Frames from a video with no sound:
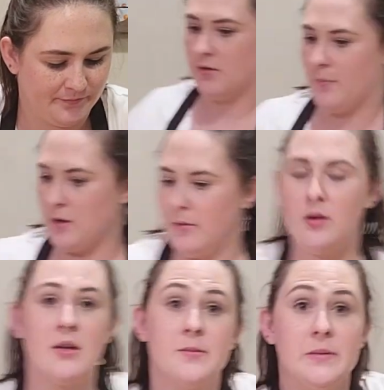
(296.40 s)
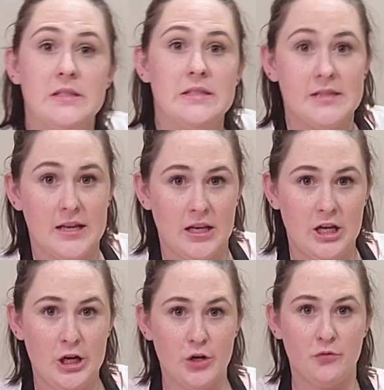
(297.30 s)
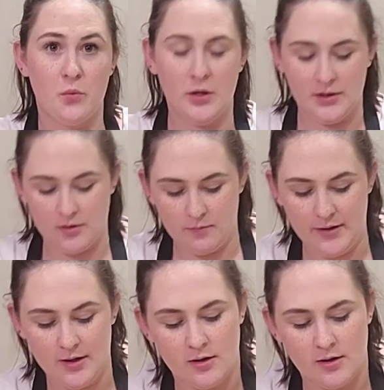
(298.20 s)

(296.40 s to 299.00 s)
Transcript: The buttermilk has has been sitting here for a little bit.